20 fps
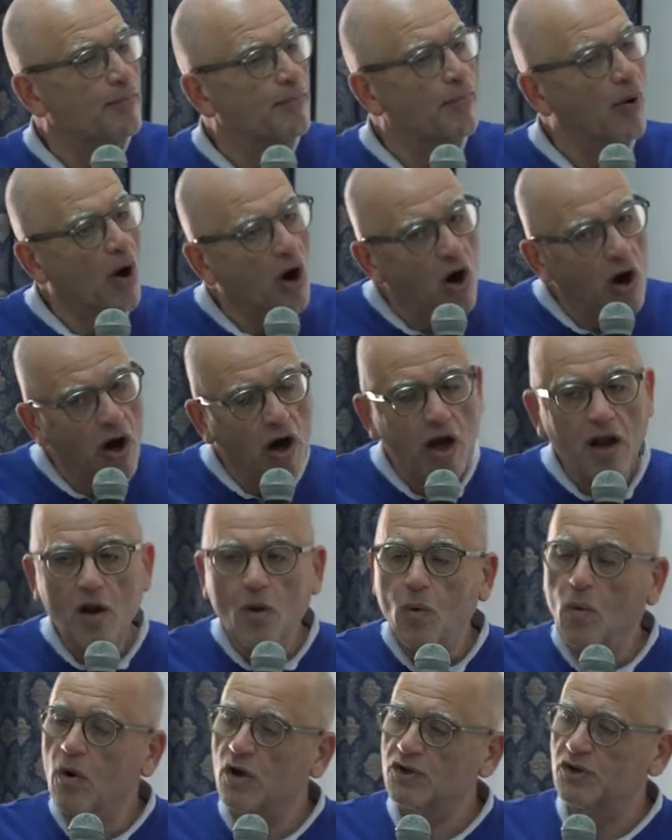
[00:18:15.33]
Paul
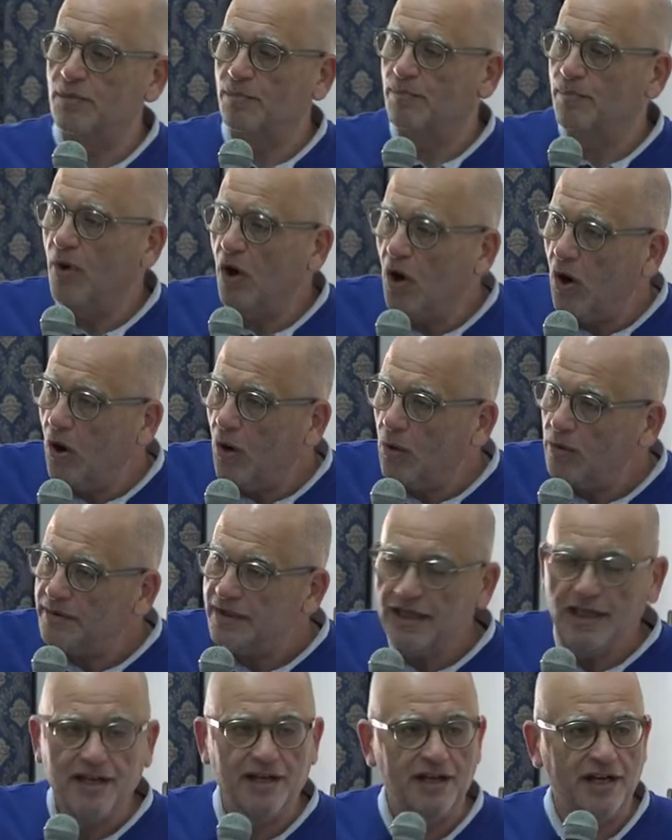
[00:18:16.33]
was bold
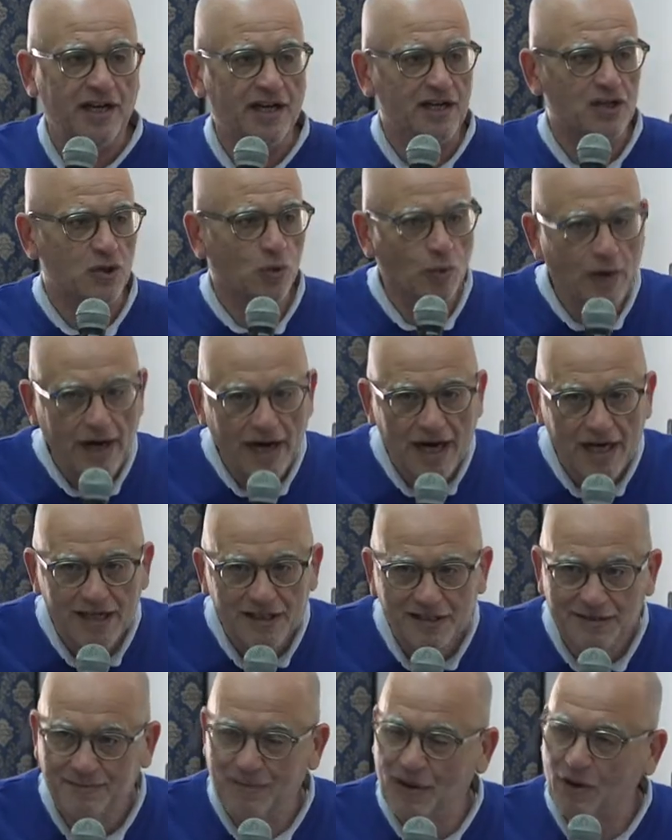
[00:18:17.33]
in his
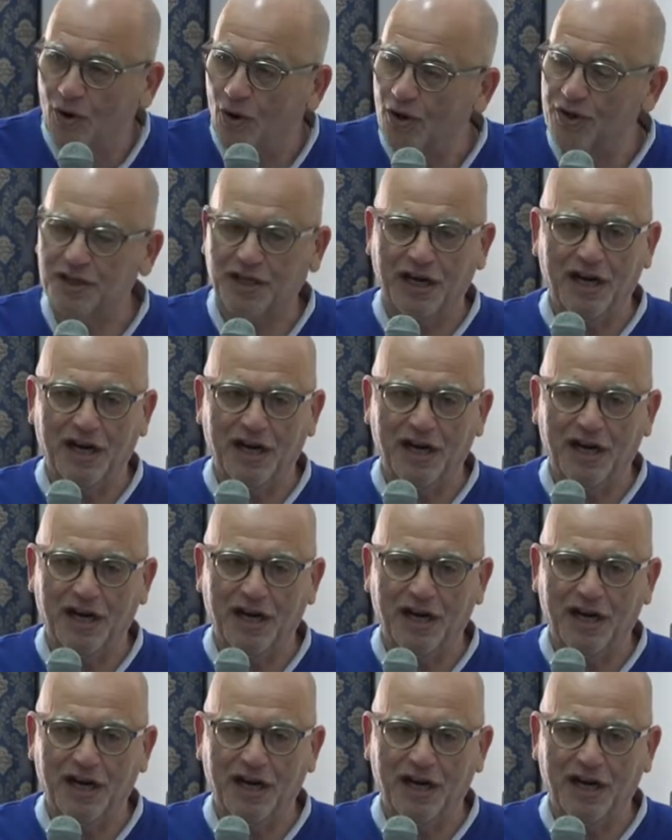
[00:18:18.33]
words because